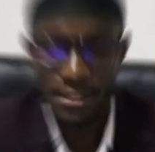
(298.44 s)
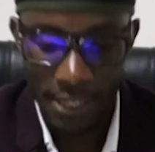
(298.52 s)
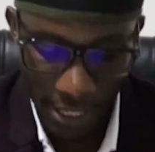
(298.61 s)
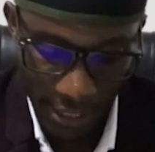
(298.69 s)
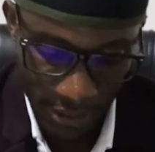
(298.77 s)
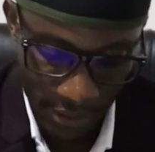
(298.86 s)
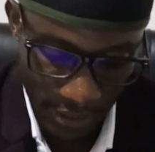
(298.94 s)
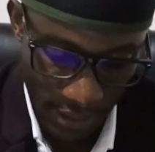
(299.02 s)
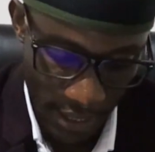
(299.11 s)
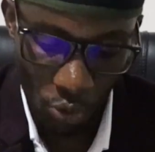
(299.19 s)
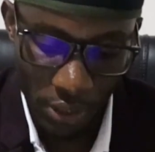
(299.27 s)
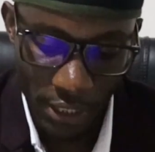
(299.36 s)
Then
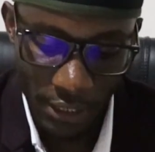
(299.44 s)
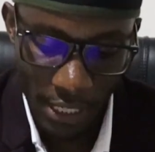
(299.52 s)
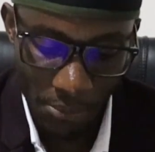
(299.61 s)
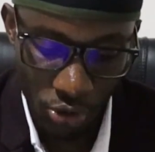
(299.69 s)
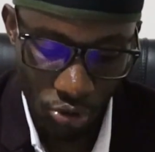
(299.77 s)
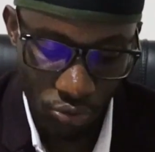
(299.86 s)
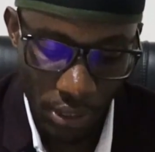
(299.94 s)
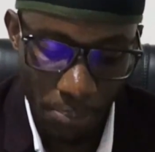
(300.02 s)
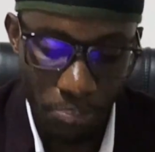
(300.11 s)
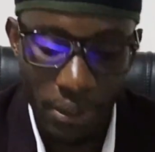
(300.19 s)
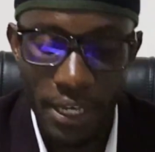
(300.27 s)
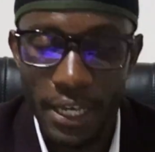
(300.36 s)
when it comes to the
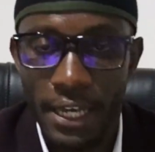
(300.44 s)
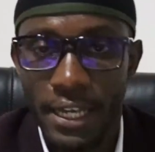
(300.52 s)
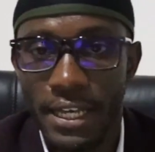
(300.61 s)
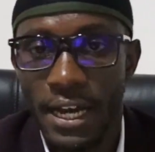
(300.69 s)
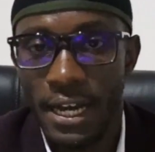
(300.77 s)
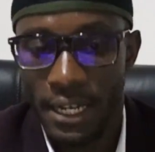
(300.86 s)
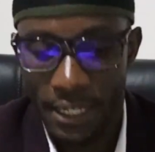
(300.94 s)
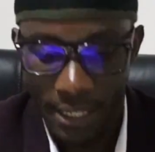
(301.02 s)
play area,